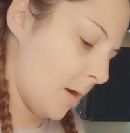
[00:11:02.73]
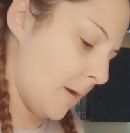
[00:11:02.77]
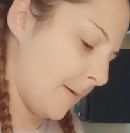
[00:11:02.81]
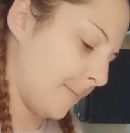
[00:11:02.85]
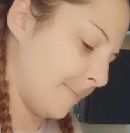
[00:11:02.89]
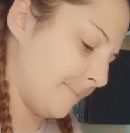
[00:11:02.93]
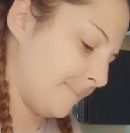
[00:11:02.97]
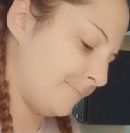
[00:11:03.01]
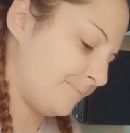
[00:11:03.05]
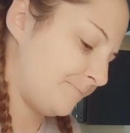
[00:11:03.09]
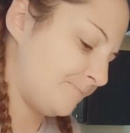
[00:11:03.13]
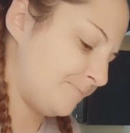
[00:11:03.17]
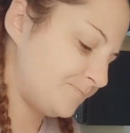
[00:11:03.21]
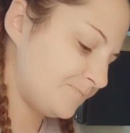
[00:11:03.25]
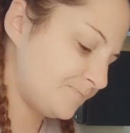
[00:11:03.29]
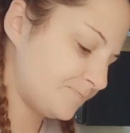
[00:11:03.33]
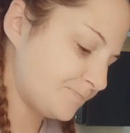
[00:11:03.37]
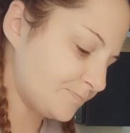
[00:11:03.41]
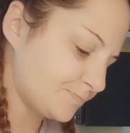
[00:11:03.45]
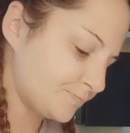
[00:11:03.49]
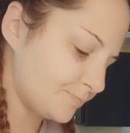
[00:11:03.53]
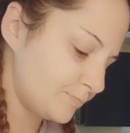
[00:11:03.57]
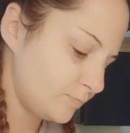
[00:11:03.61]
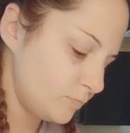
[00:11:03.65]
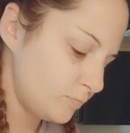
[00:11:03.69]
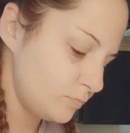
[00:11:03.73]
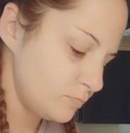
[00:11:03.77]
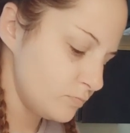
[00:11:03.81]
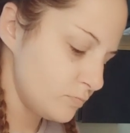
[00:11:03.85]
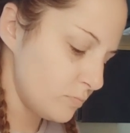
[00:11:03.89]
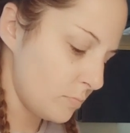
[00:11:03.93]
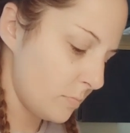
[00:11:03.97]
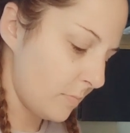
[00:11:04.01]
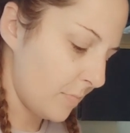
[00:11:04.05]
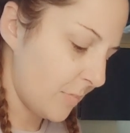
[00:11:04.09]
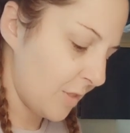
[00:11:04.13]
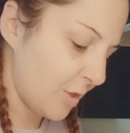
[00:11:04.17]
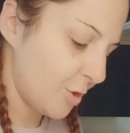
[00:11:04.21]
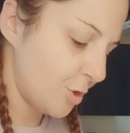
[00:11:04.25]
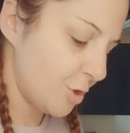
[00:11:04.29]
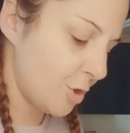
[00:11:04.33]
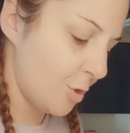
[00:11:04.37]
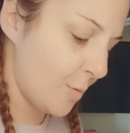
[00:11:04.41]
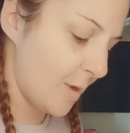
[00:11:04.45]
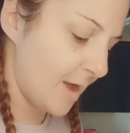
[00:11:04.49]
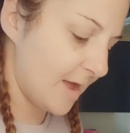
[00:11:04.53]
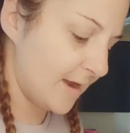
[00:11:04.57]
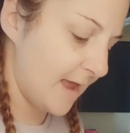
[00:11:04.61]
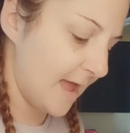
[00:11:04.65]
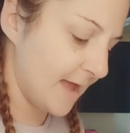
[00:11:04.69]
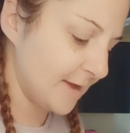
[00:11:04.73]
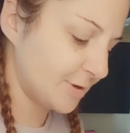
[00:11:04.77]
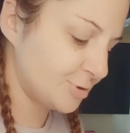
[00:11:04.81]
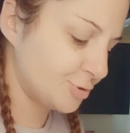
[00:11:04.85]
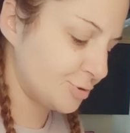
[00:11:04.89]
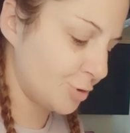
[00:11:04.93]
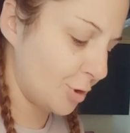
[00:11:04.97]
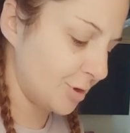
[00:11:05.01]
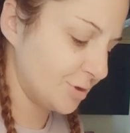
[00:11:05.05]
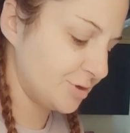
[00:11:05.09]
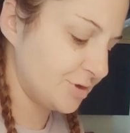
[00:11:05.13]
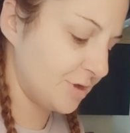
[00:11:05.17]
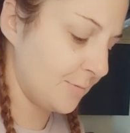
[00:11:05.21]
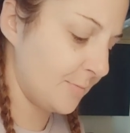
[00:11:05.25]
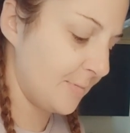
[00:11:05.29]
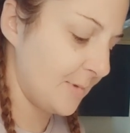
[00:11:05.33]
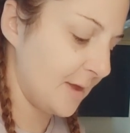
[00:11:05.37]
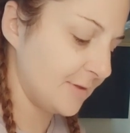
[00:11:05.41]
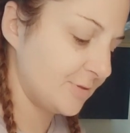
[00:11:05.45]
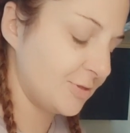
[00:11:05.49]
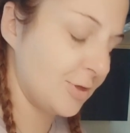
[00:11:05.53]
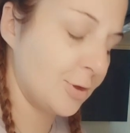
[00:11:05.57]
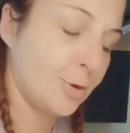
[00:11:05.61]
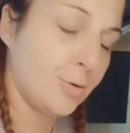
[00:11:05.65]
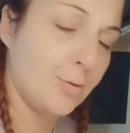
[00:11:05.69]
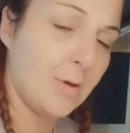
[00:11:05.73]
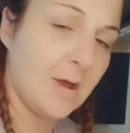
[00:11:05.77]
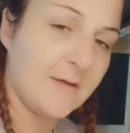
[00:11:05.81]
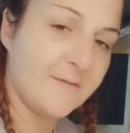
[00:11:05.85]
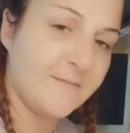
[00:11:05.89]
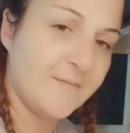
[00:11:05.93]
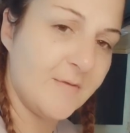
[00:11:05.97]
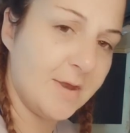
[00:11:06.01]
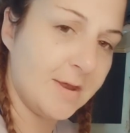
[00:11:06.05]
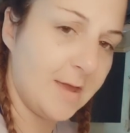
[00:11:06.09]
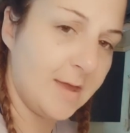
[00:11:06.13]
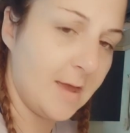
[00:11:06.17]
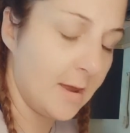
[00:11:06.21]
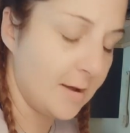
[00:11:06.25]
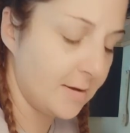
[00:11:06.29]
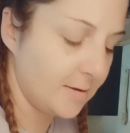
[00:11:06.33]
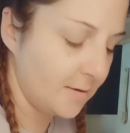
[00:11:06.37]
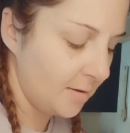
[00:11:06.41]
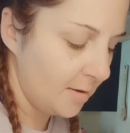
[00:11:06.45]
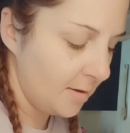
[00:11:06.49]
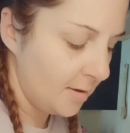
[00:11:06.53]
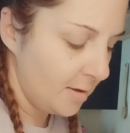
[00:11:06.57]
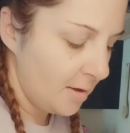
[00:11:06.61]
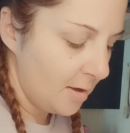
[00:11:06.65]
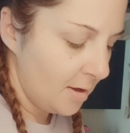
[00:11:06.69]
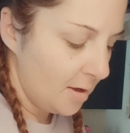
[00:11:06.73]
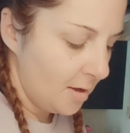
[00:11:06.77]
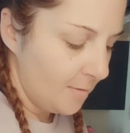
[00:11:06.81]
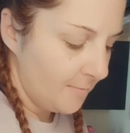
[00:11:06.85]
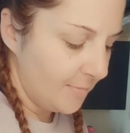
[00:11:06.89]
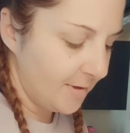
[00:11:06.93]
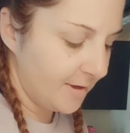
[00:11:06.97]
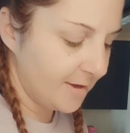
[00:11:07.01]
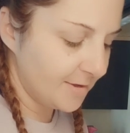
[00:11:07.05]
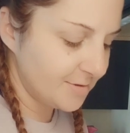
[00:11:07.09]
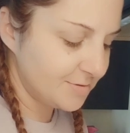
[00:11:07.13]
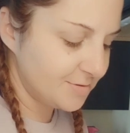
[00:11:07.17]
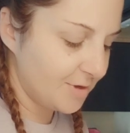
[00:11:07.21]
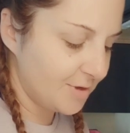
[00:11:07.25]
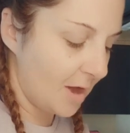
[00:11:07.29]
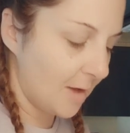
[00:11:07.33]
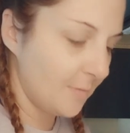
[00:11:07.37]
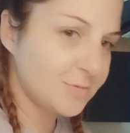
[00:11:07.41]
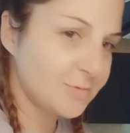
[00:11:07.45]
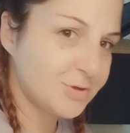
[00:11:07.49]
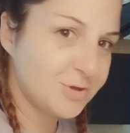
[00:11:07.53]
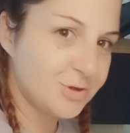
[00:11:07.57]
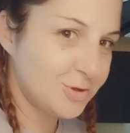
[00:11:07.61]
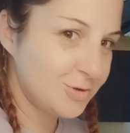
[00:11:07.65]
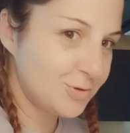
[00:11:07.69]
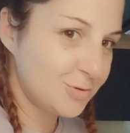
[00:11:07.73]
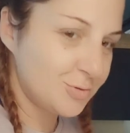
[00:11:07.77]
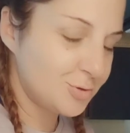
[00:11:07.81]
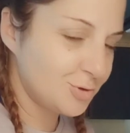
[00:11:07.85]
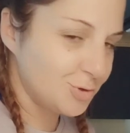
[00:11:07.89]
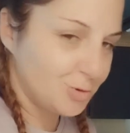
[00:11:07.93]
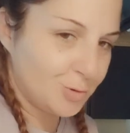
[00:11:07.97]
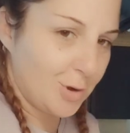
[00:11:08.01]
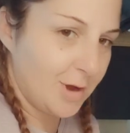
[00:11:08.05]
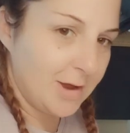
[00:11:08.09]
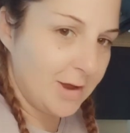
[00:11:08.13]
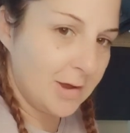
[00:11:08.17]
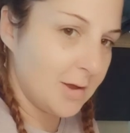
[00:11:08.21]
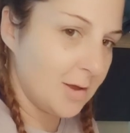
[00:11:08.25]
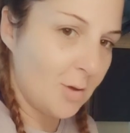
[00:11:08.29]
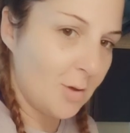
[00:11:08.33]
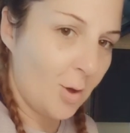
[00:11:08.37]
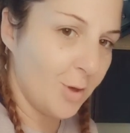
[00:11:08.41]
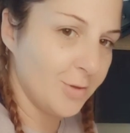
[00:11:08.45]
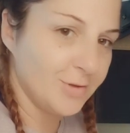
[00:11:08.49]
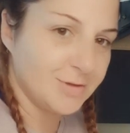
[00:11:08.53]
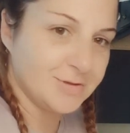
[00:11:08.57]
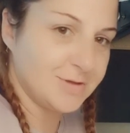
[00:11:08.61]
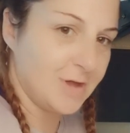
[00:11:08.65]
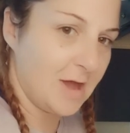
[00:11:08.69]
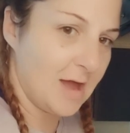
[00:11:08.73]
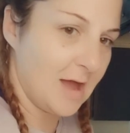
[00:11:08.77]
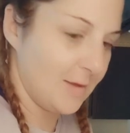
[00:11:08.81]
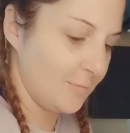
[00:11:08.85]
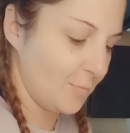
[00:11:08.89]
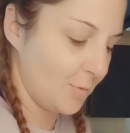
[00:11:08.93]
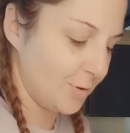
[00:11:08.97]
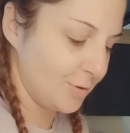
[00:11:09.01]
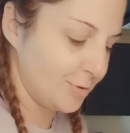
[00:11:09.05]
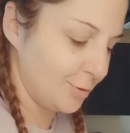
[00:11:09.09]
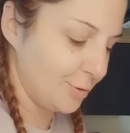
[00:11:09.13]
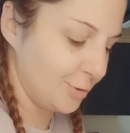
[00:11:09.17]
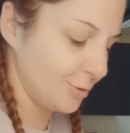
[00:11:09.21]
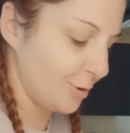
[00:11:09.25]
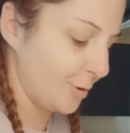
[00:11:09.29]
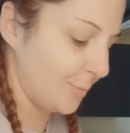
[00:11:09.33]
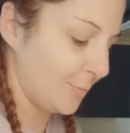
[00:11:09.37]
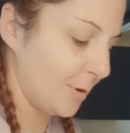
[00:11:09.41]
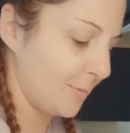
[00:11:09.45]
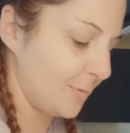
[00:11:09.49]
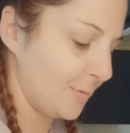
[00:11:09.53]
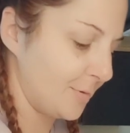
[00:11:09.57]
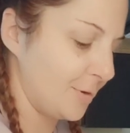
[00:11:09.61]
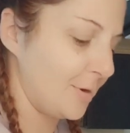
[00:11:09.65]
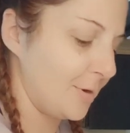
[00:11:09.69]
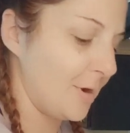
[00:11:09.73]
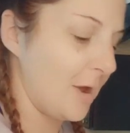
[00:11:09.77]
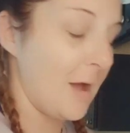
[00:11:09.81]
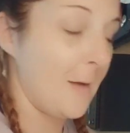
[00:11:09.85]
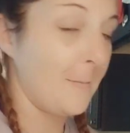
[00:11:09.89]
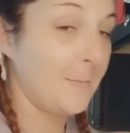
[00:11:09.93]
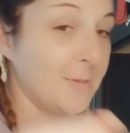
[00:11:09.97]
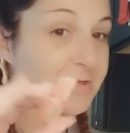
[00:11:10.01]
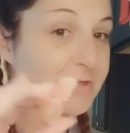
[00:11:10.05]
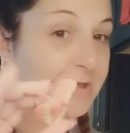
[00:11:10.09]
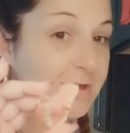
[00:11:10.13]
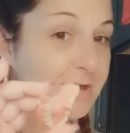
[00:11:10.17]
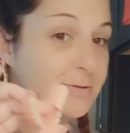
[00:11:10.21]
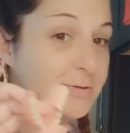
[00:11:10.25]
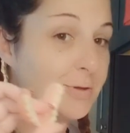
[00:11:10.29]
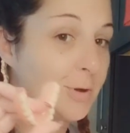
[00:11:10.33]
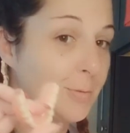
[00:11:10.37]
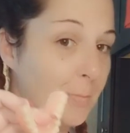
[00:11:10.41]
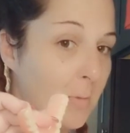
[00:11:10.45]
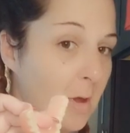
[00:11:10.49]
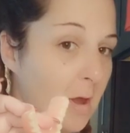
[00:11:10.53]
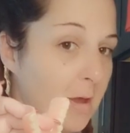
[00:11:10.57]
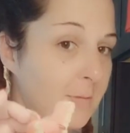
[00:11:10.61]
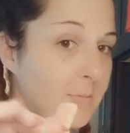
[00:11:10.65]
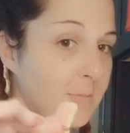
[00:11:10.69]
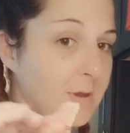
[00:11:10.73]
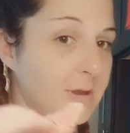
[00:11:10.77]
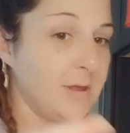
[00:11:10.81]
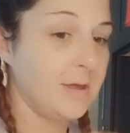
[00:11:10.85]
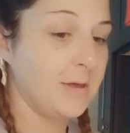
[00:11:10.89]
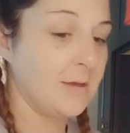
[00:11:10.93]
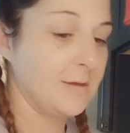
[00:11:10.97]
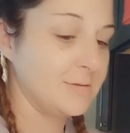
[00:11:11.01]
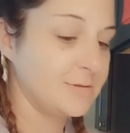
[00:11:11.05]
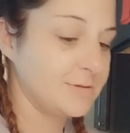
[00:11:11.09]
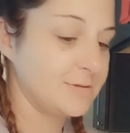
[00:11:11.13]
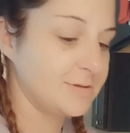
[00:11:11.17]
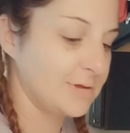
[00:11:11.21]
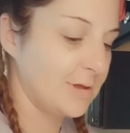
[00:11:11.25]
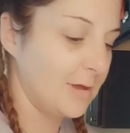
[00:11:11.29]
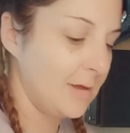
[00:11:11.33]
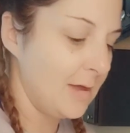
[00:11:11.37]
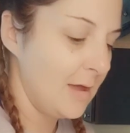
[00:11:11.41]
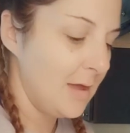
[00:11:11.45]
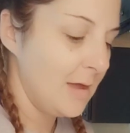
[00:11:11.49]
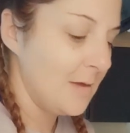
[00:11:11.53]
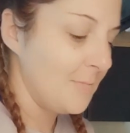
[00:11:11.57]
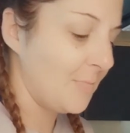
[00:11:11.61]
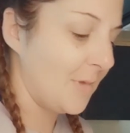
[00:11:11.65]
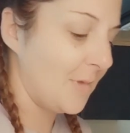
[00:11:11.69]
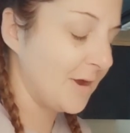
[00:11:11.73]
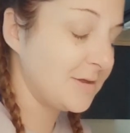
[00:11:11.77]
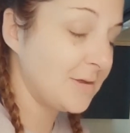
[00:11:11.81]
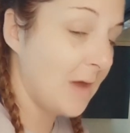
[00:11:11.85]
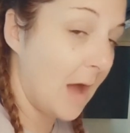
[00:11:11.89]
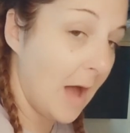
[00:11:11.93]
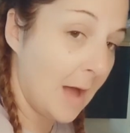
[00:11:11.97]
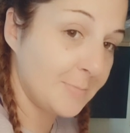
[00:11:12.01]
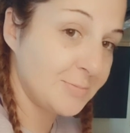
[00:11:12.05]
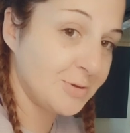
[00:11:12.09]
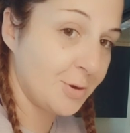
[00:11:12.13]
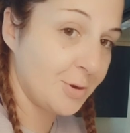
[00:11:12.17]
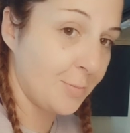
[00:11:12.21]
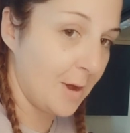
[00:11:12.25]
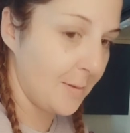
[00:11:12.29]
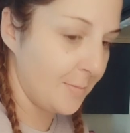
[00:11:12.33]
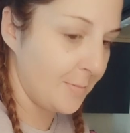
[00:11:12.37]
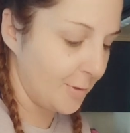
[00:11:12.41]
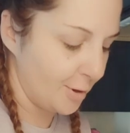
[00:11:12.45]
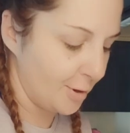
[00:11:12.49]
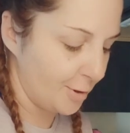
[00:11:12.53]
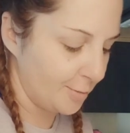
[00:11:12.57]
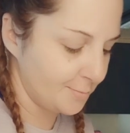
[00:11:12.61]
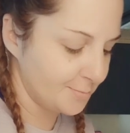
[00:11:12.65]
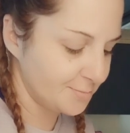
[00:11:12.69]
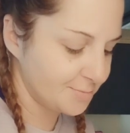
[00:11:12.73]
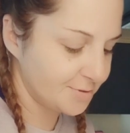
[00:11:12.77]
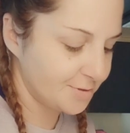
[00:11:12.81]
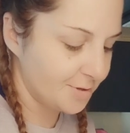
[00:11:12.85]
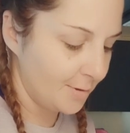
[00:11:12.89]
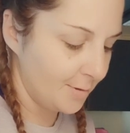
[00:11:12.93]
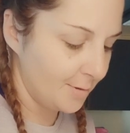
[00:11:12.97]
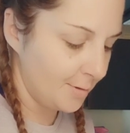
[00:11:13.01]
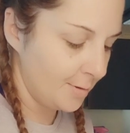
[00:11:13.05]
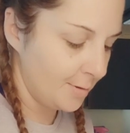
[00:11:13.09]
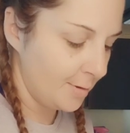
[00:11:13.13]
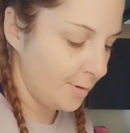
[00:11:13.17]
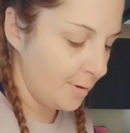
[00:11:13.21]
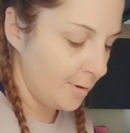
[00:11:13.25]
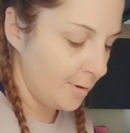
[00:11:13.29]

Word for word: Um, you add extra to make the correct fit again. Because gums shrink all the time, whether you're in your permanent or not. But these are my immediates. My tops are my perms.